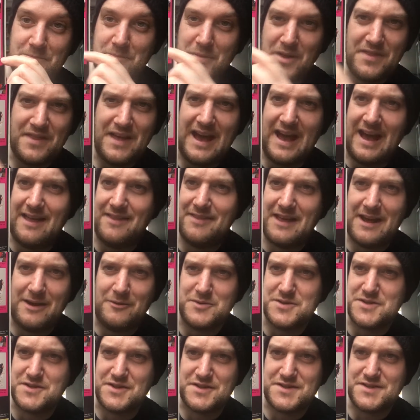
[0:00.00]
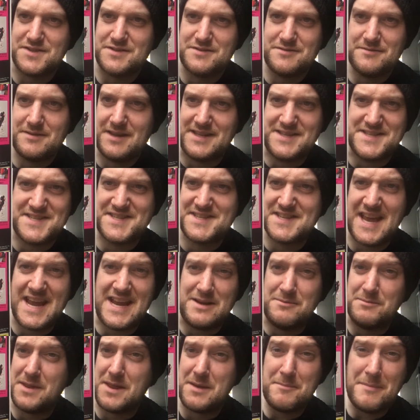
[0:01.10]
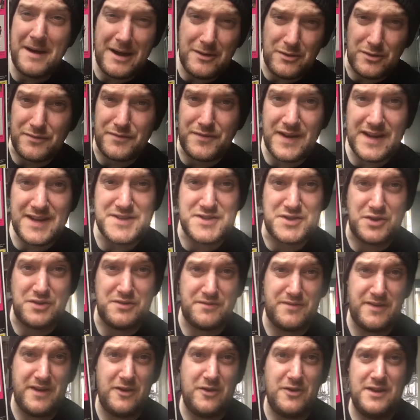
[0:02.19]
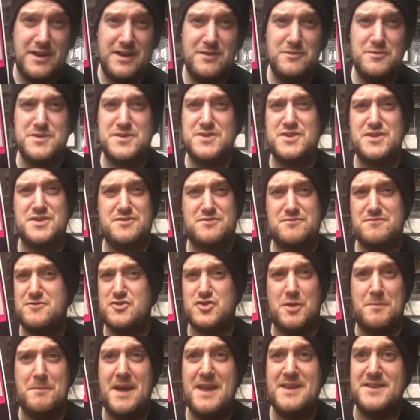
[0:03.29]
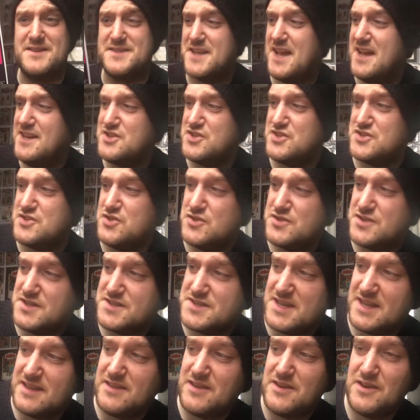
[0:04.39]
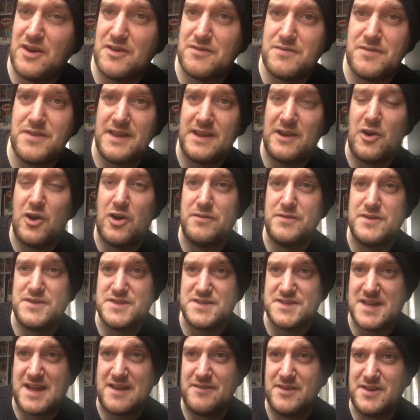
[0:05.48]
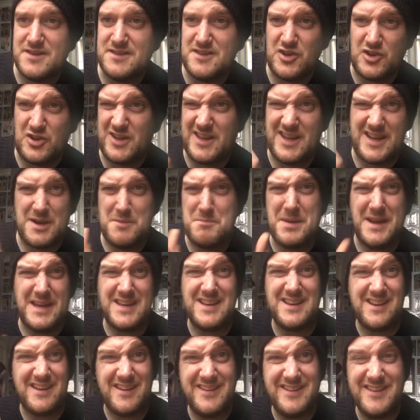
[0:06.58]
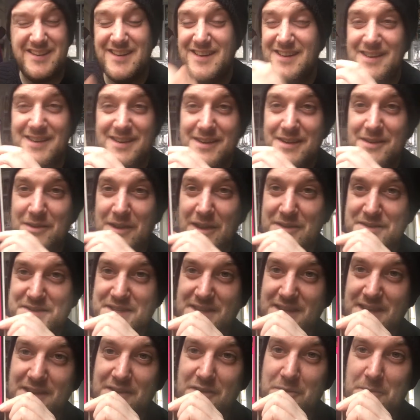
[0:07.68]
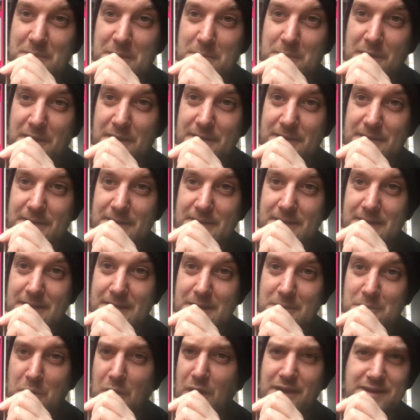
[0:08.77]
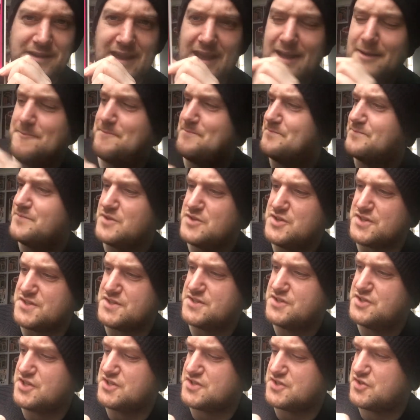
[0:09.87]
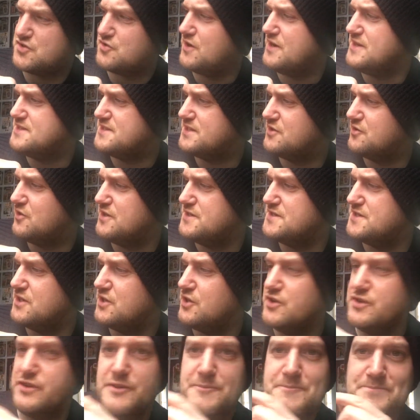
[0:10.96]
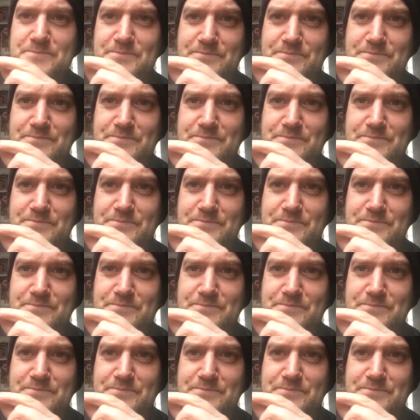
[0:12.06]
But that was just insane. But the amount of figures you could fit on it was just tremendous. I just used to take the Nerf thing off and just have it looking like a big gun when I was a kid, I remember. But yeah, just crazy good.